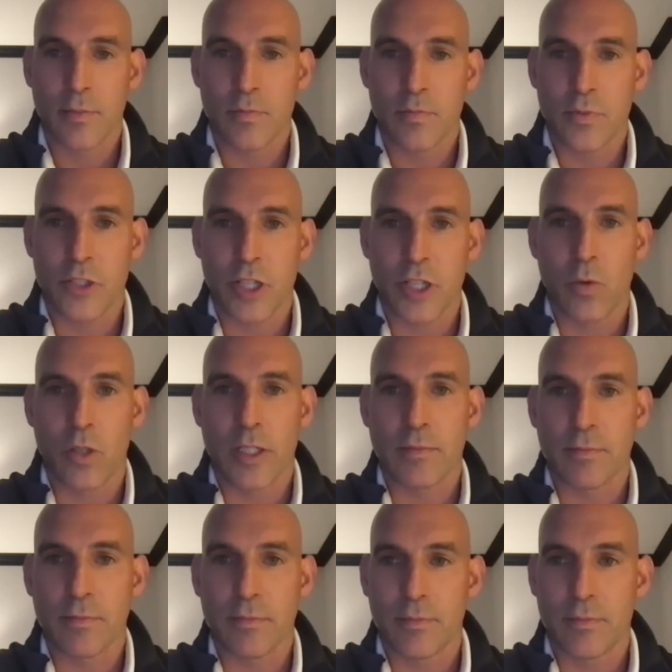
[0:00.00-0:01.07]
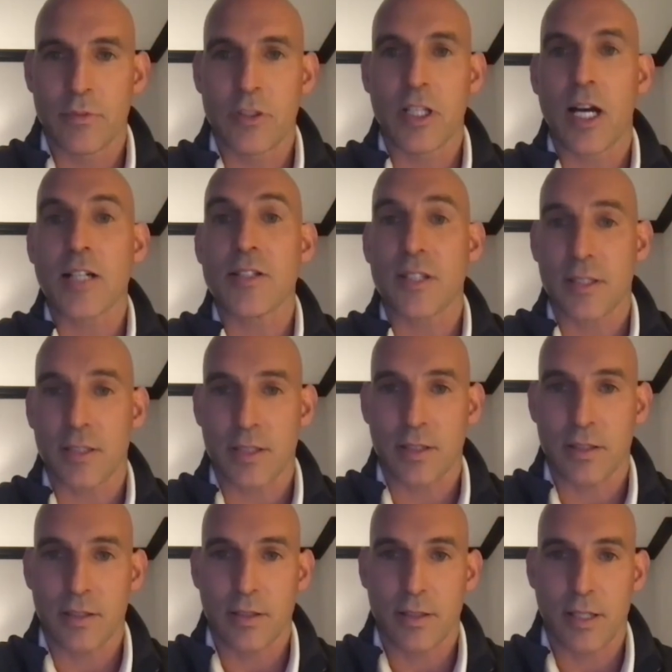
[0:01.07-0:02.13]
someone doesn't
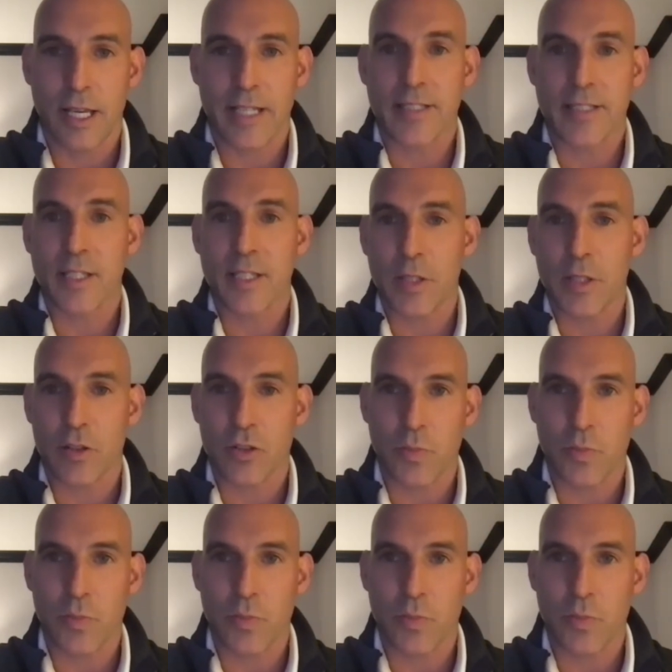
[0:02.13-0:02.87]
exhibit those